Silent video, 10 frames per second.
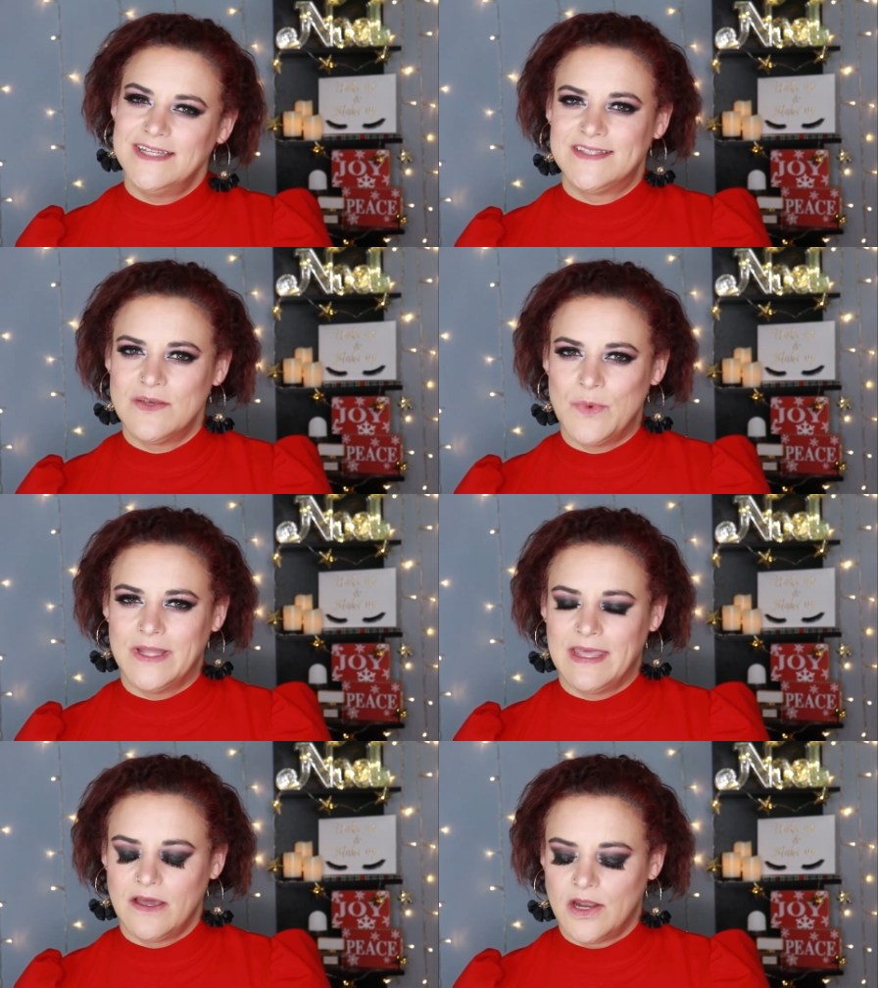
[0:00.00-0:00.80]
it's the
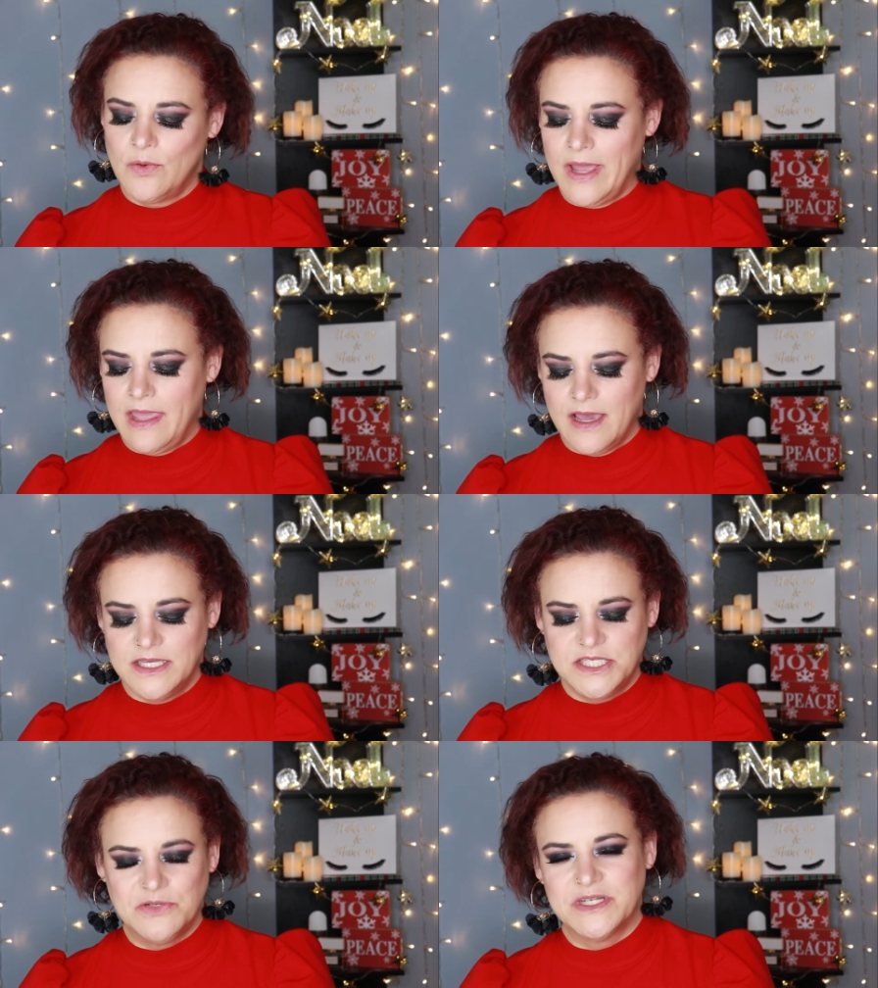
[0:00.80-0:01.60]
one that got away. I
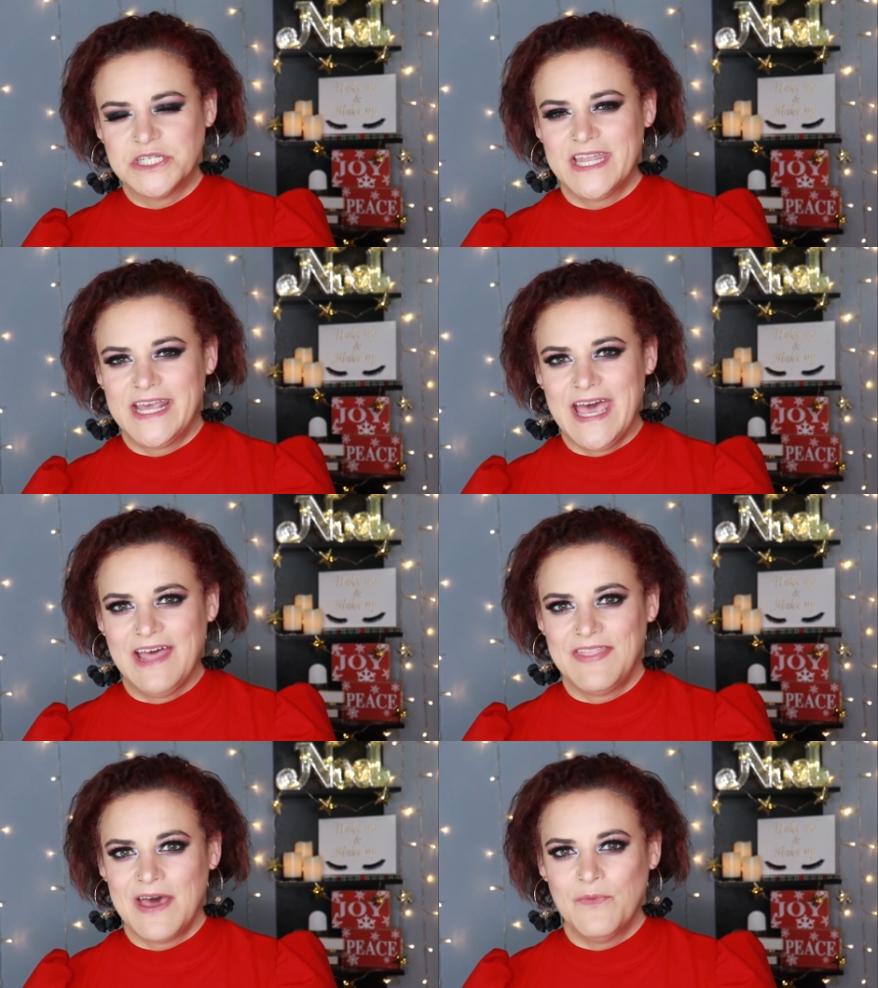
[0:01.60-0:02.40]
do wish that I
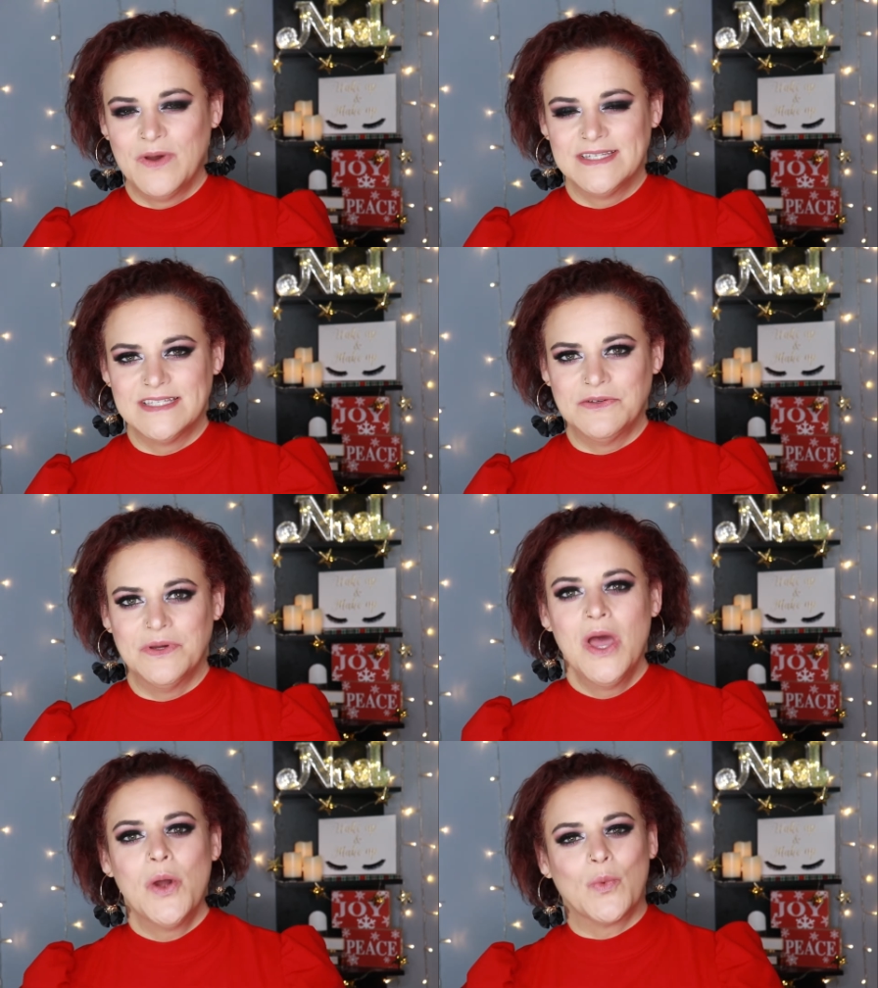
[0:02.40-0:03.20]
had that one to
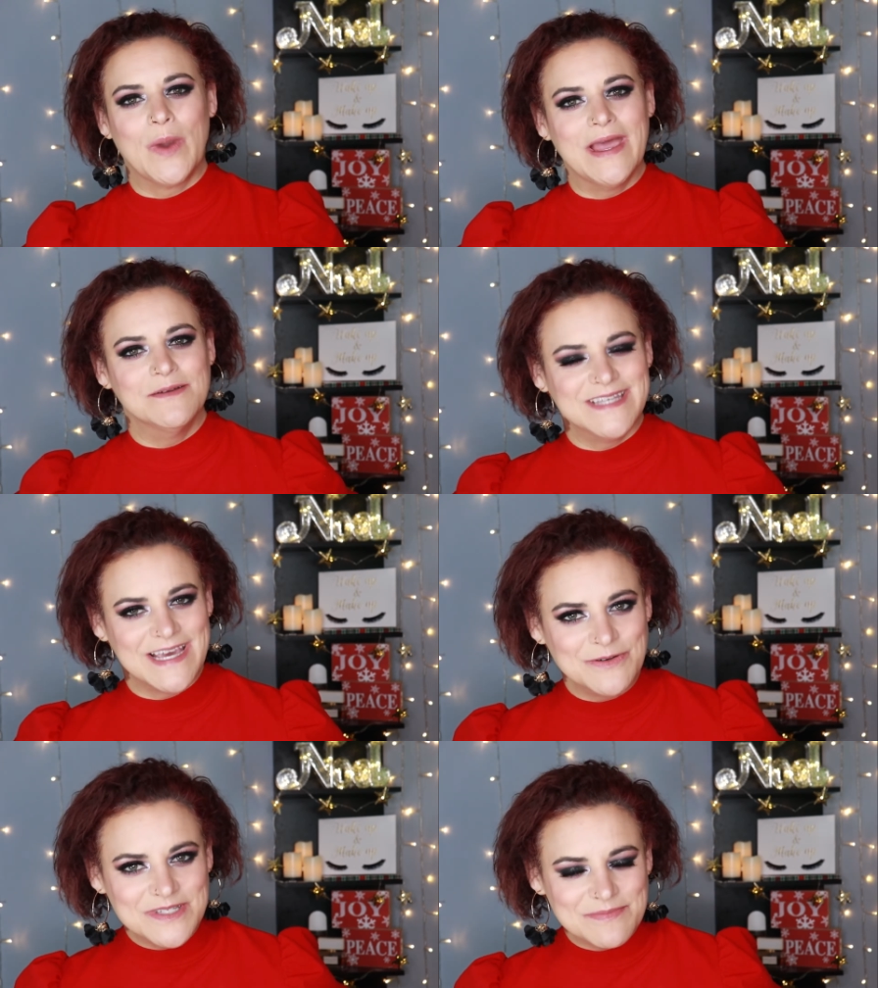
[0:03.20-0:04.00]
round
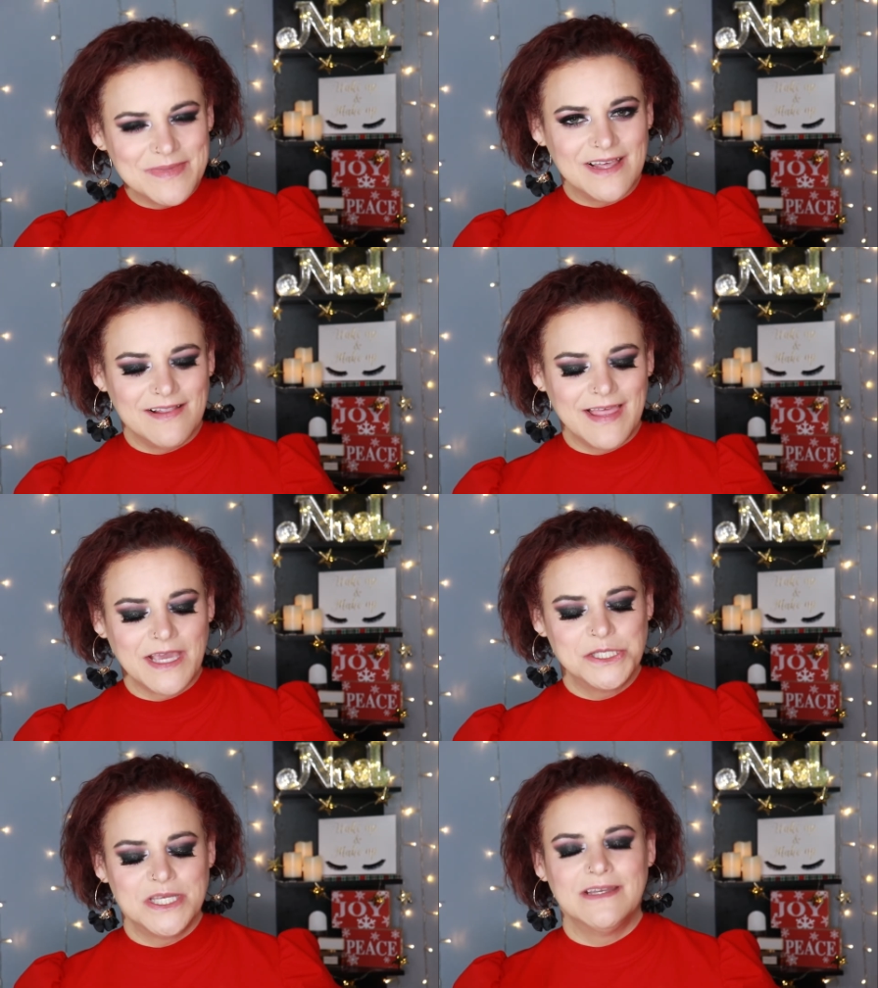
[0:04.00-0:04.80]
out my
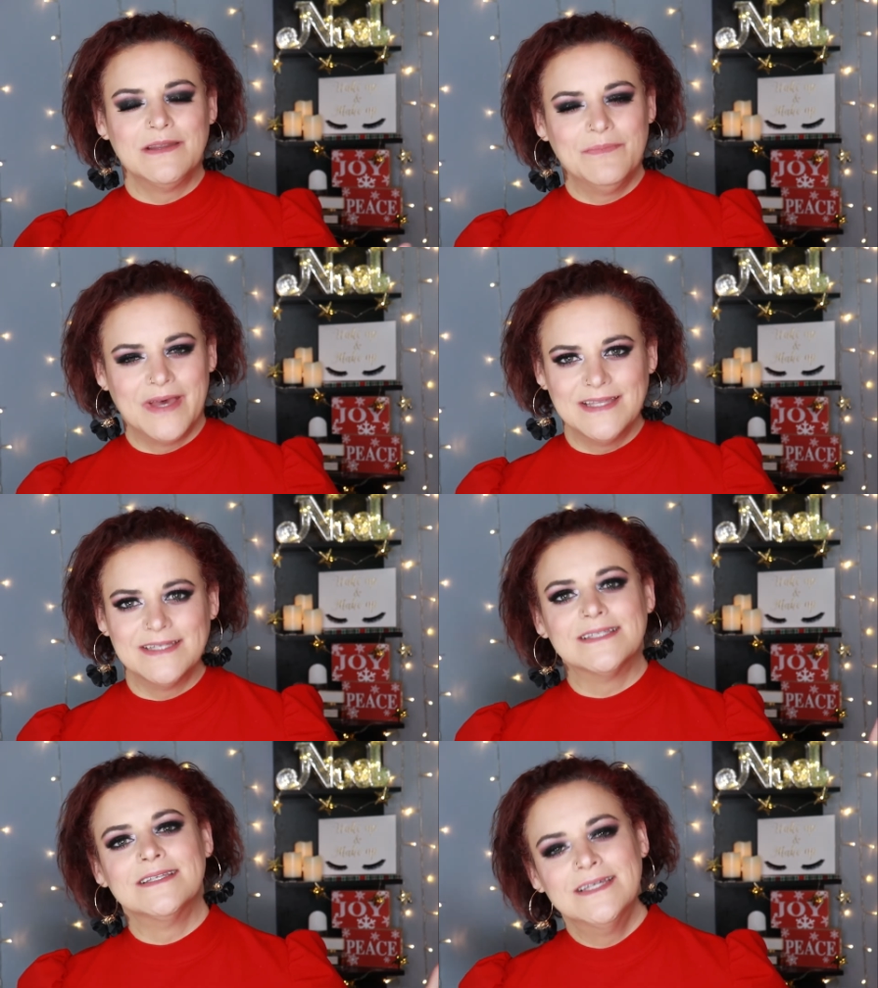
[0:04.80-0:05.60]
collection,
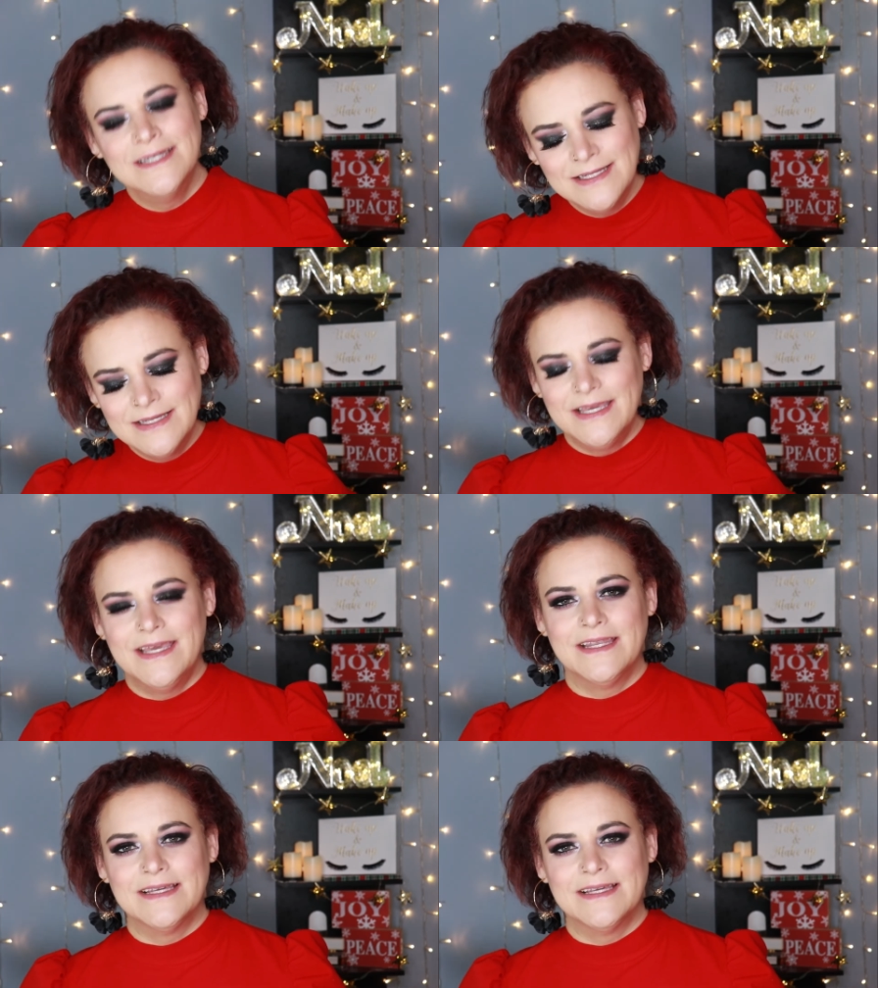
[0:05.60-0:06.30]
but it